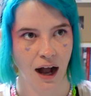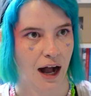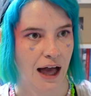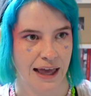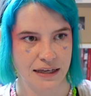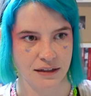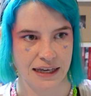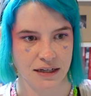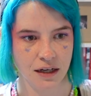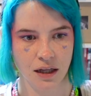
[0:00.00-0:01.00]
I,
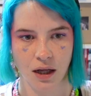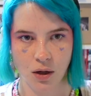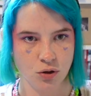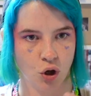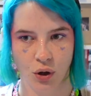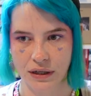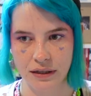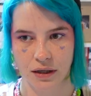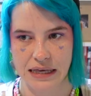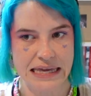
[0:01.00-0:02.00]
like,
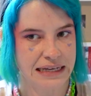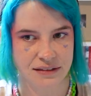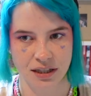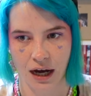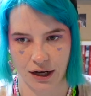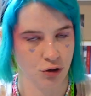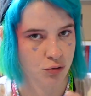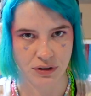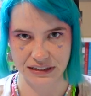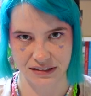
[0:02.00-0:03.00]
couldn't eat, I couldn't
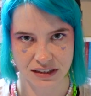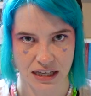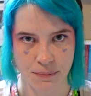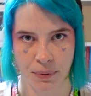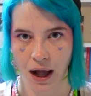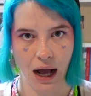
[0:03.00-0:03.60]
really sleep,